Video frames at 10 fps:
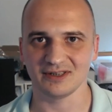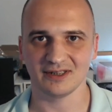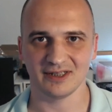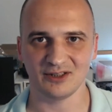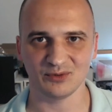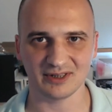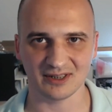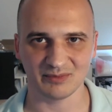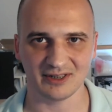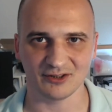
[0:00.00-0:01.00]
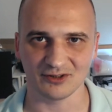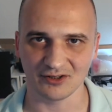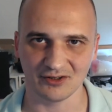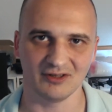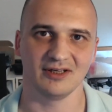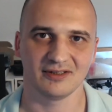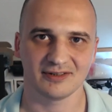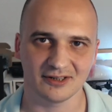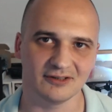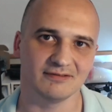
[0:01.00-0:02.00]
then anyone can make Coca-Cola.
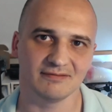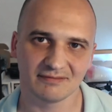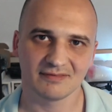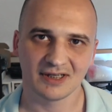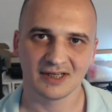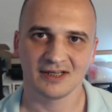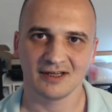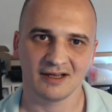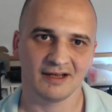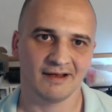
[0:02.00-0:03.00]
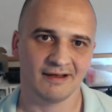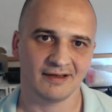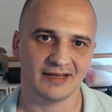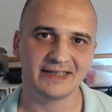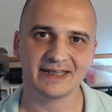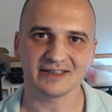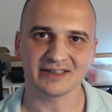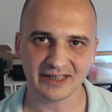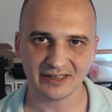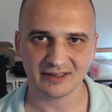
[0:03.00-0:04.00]
So it can
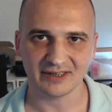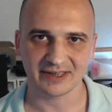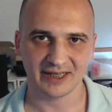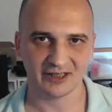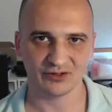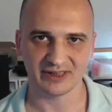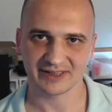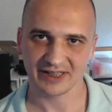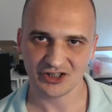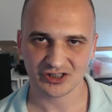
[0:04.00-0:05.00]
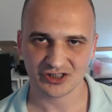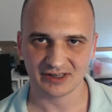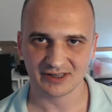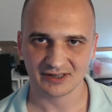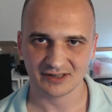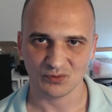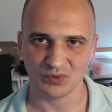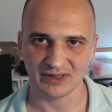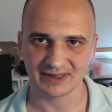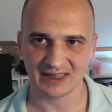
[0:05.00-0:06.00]
kill entire organizations
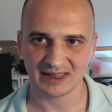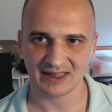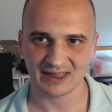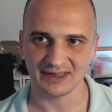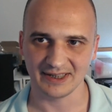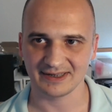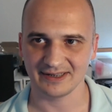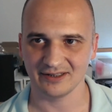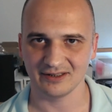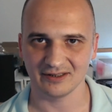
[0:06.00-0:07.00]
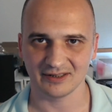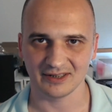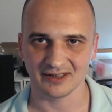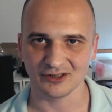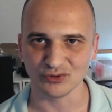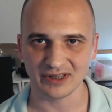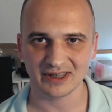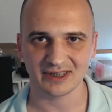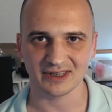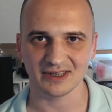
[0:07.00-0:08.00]
when somebody gets their
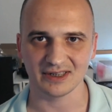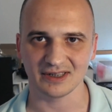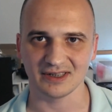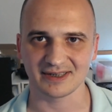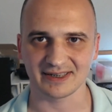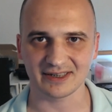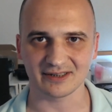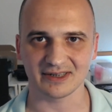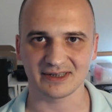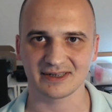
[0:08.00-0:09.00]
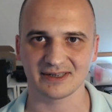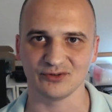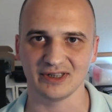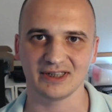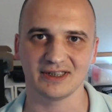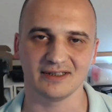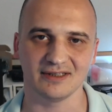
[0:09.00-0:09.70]
unique secrets, unique